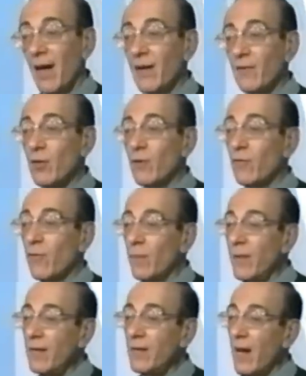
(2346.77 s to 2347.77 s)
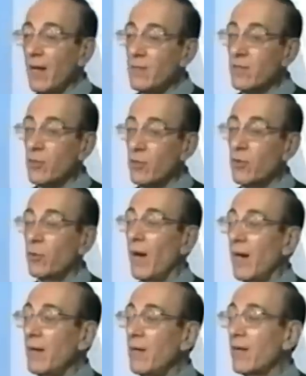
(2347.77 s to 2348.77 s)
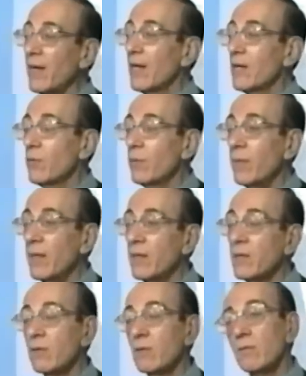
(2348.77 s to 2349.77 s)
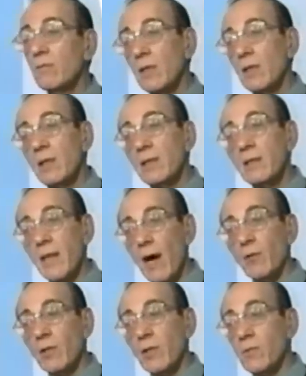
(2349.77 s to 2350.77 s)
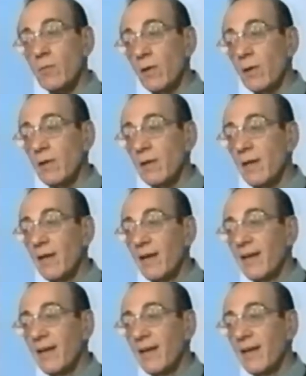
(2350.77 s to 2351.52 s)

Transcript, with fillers: and to, for me not to, to, do anything else would be to really doubt his word.